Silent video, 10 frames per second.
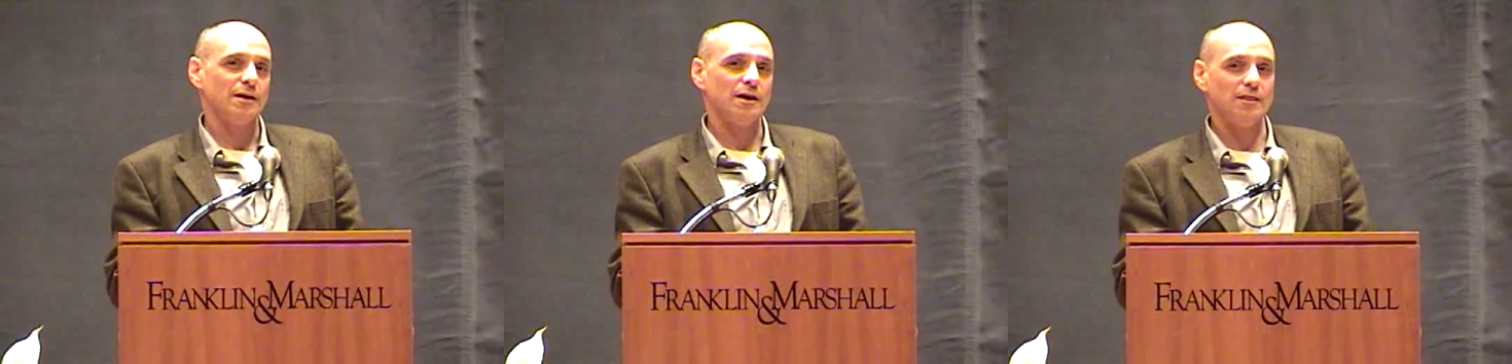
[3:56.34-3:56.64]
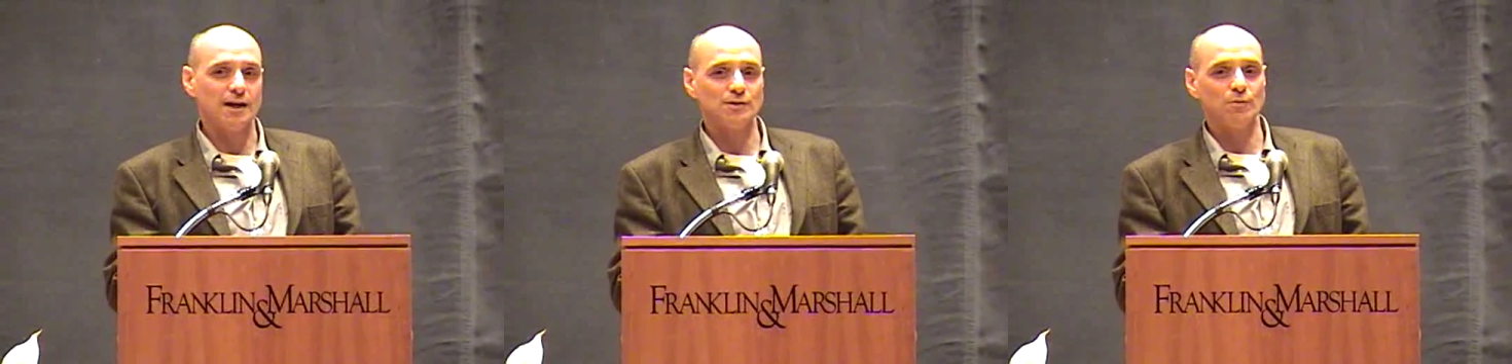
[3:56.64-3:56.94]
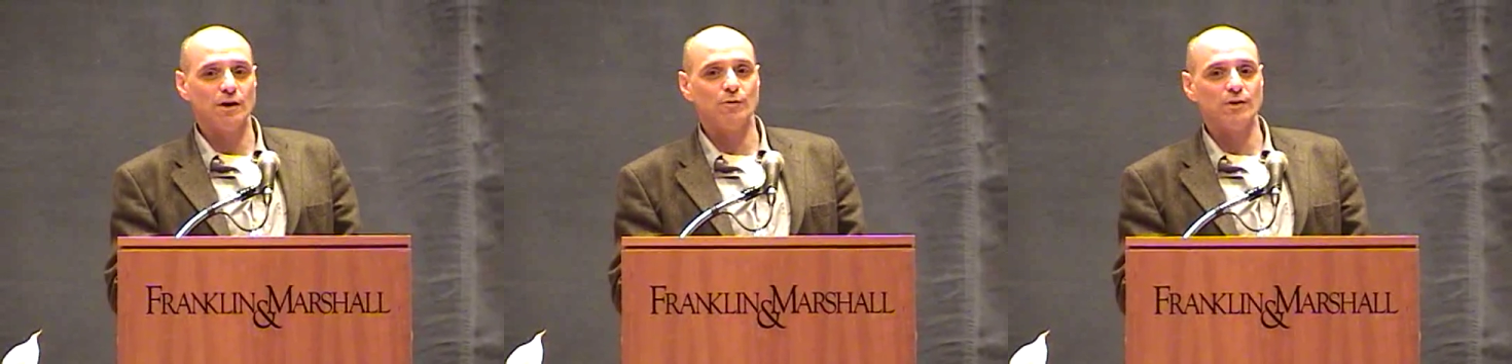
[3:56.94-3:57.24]
And that's
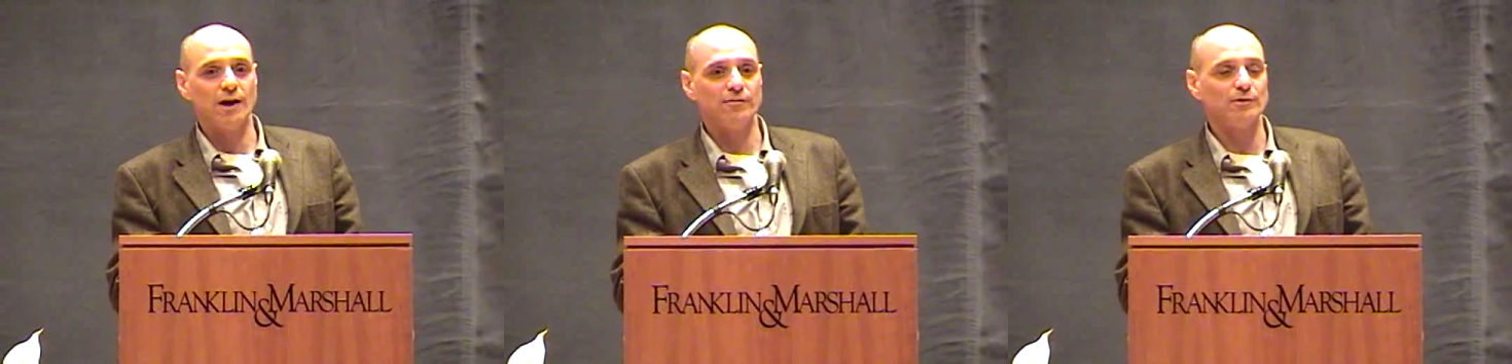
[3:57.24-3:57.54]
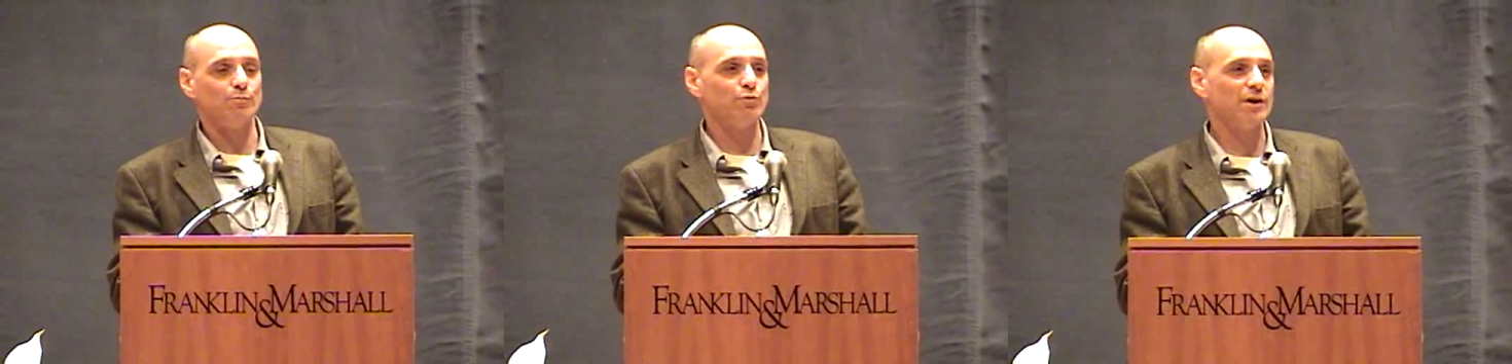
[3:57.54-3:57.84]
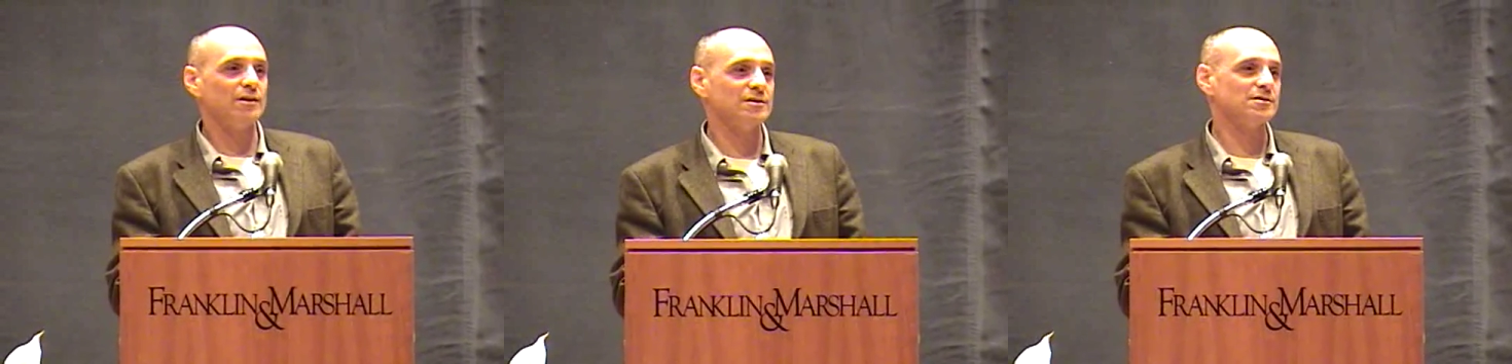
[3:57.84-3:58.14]
why we have to
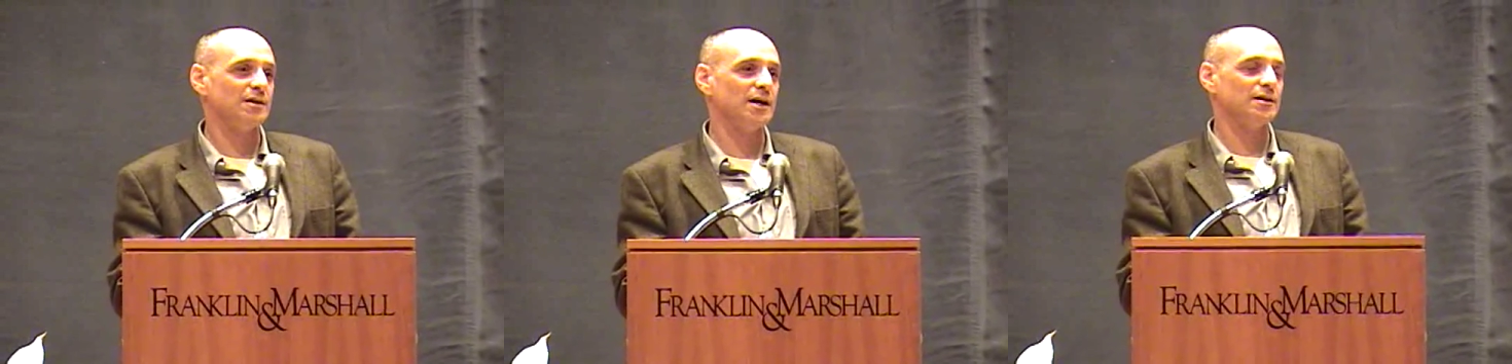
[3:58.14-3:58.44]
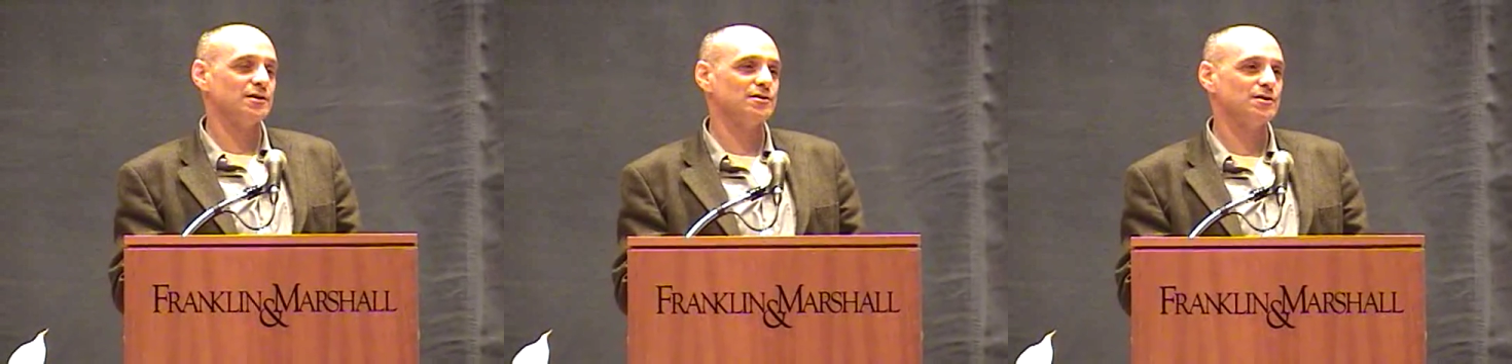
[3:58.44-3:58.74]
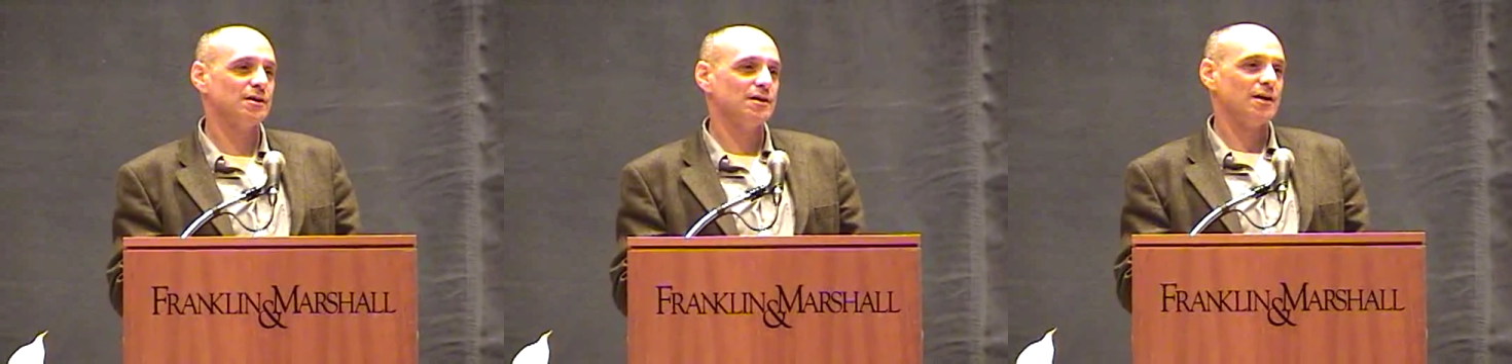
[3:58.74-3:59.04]
bring this knowledge
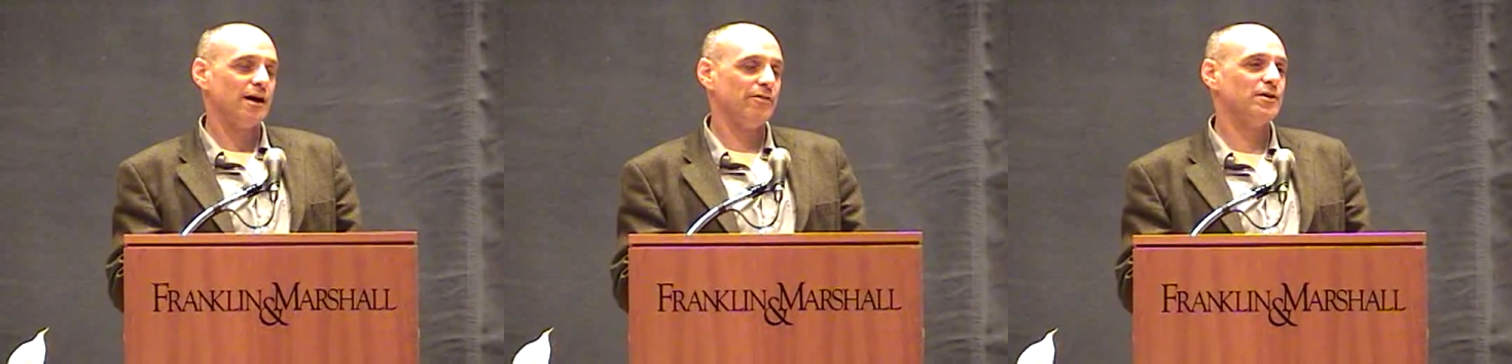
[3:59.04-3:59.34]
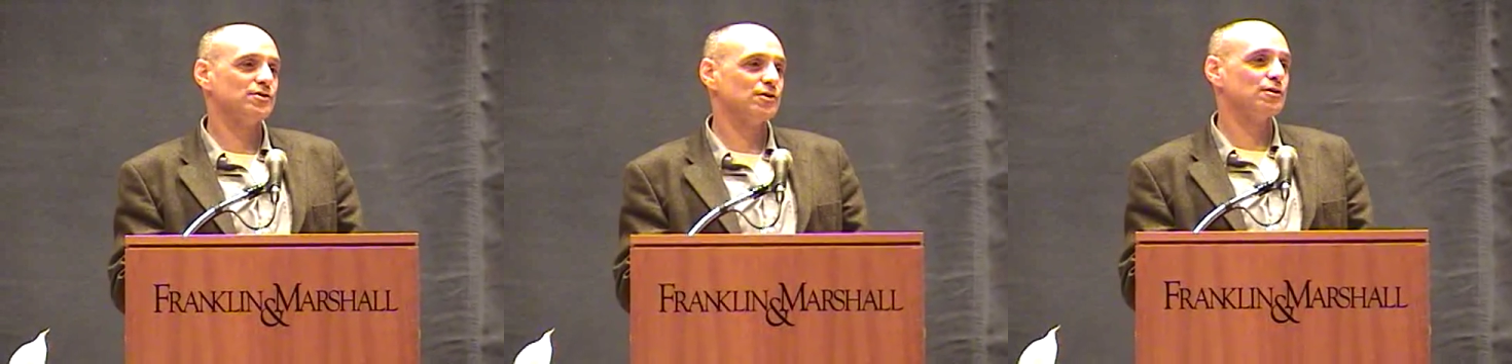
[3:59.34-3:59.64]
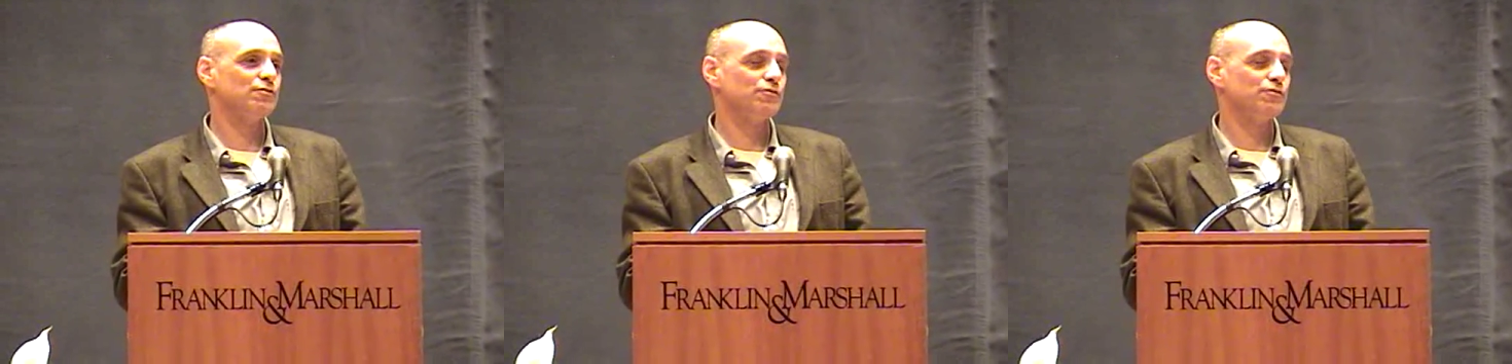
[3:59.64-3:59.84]
and this good